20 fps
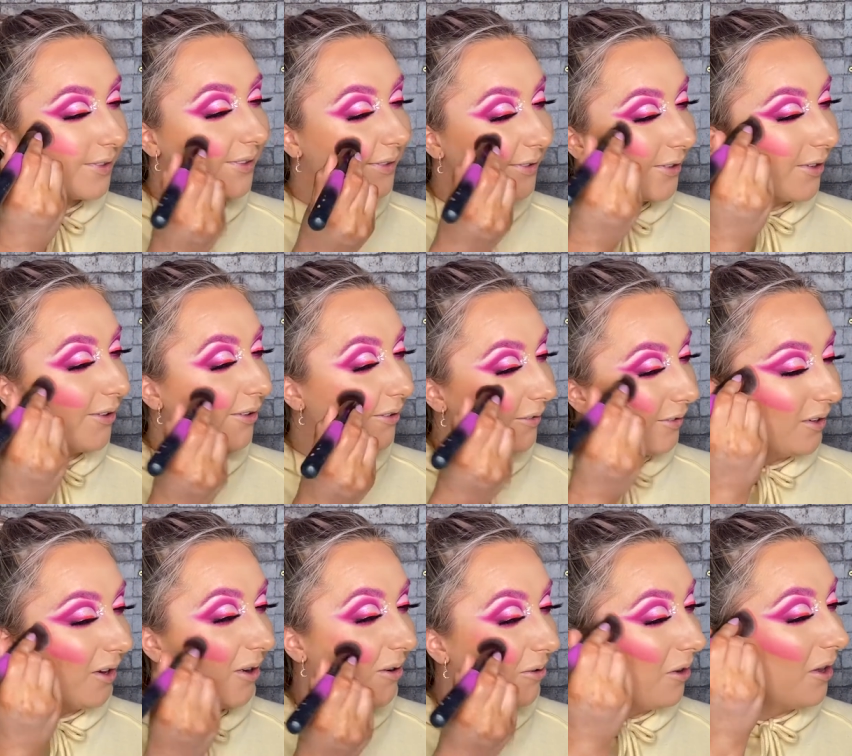So if you
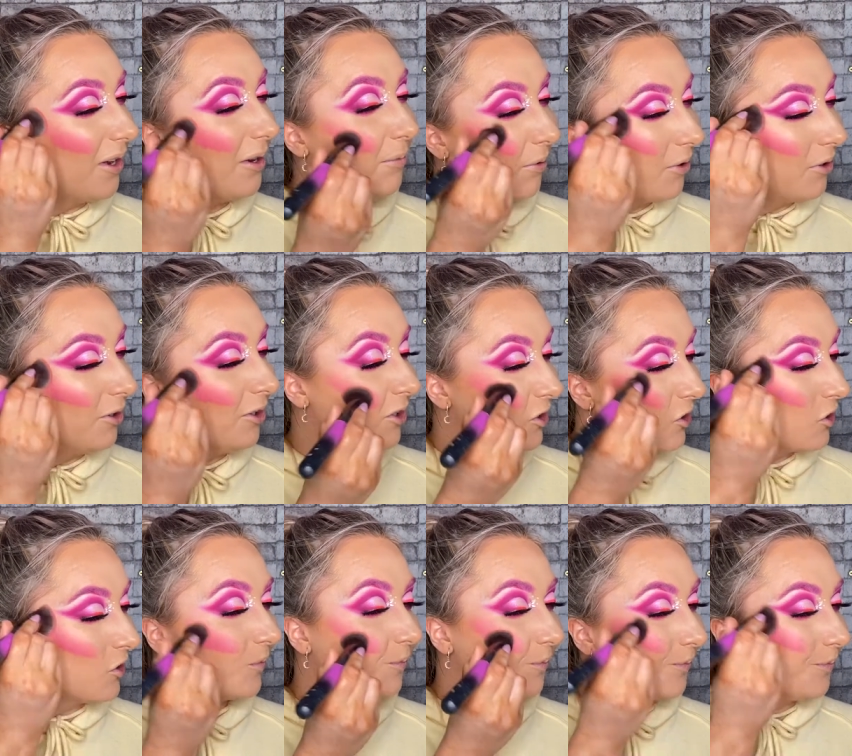don't like blush,
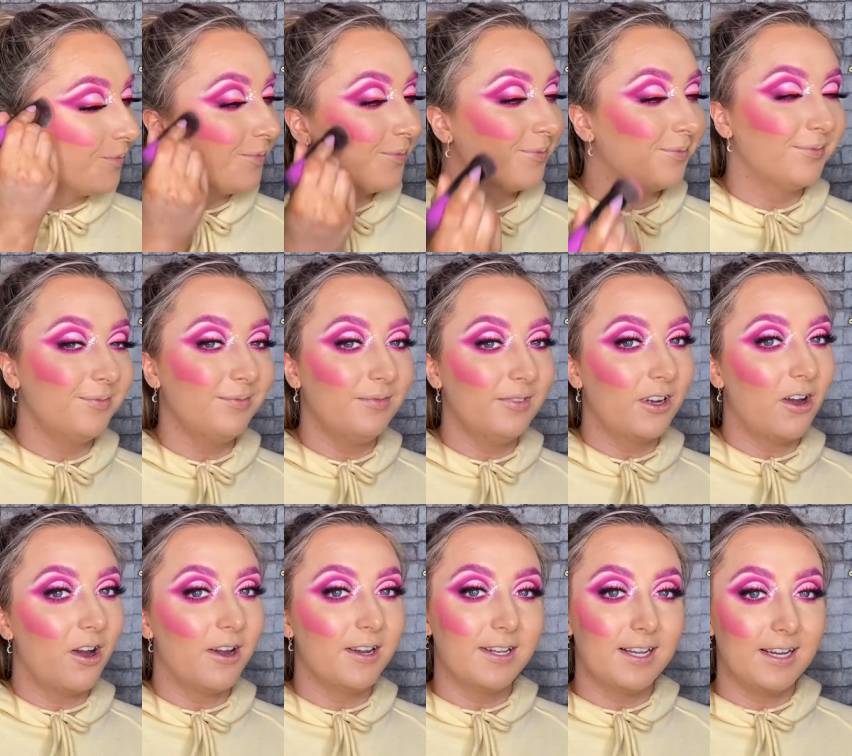
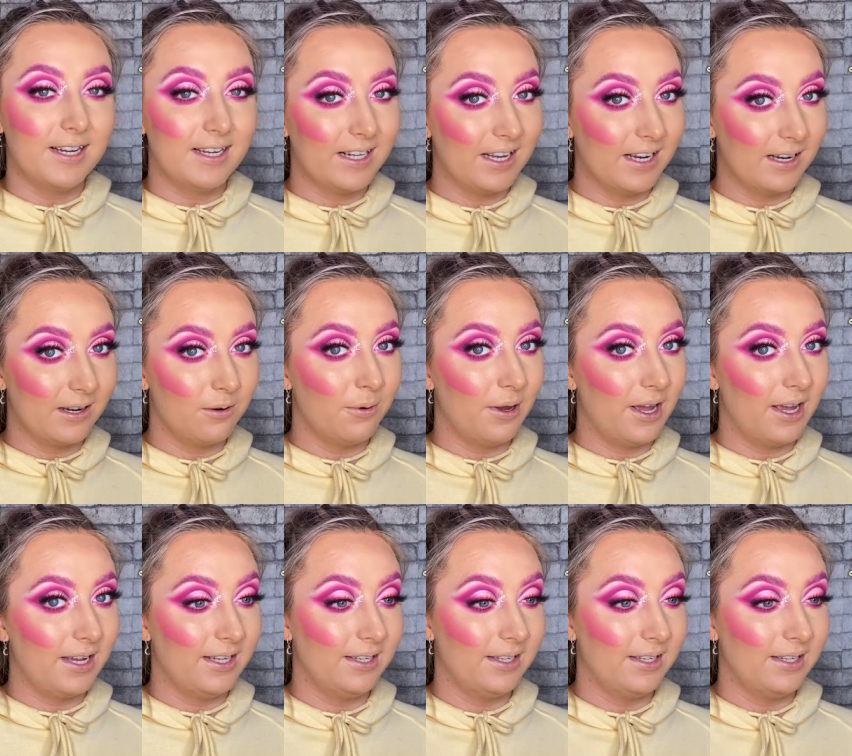kindly click away.